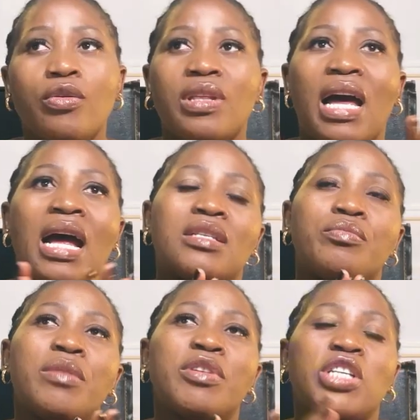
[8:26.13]
that
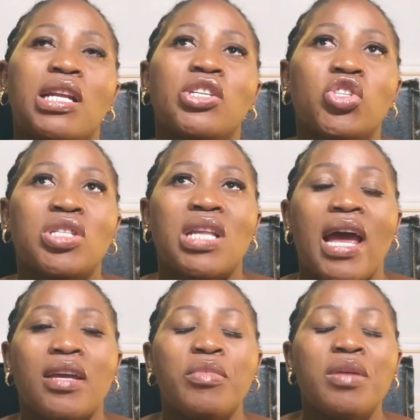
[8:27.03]
maybe challenges
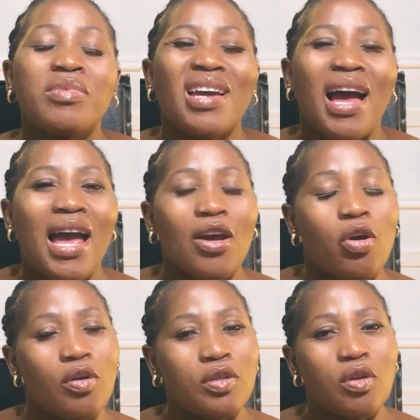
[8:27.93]
like maybe high
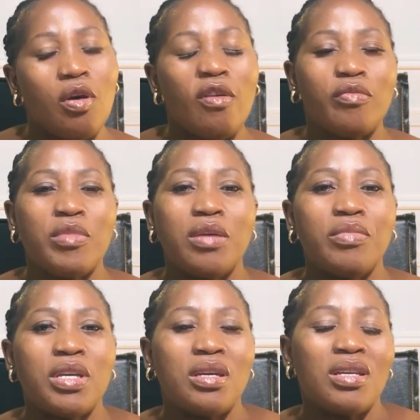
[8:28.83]
cost of
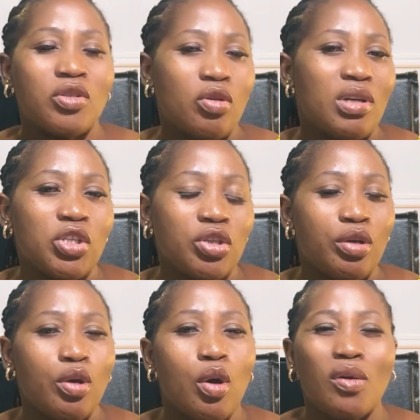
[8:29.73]
maybe
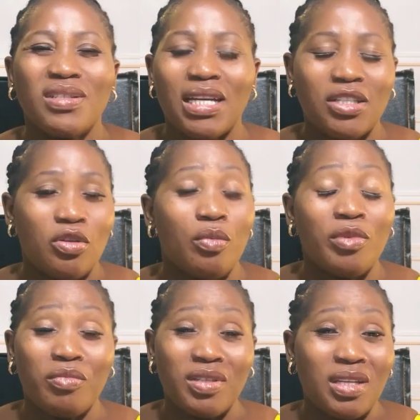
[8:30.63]
installation or starting up the
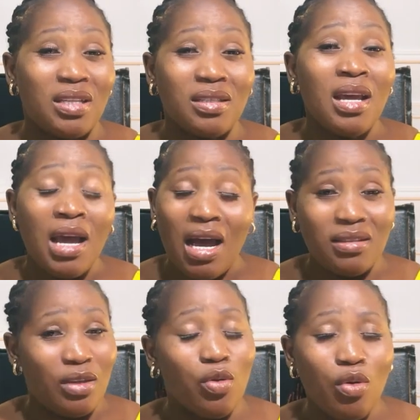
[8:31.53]
business
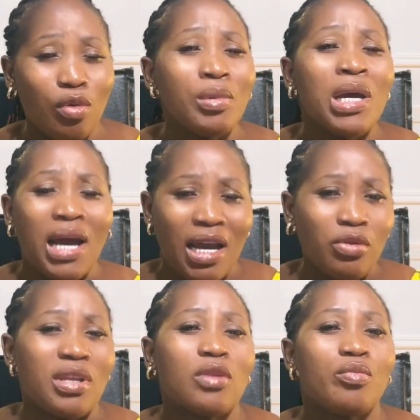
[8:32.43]
as a whole, I know
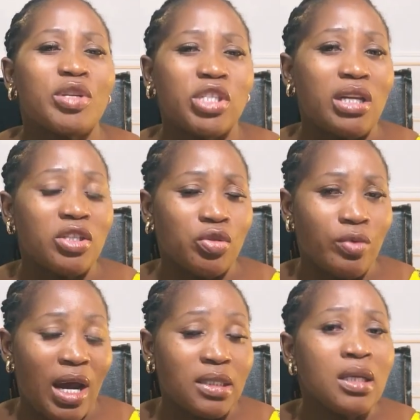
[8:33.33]
that could be challenging,
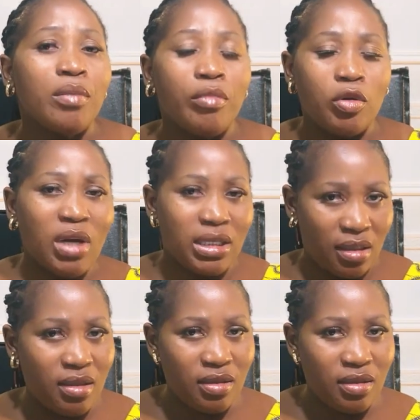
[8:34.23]
right? But look at it this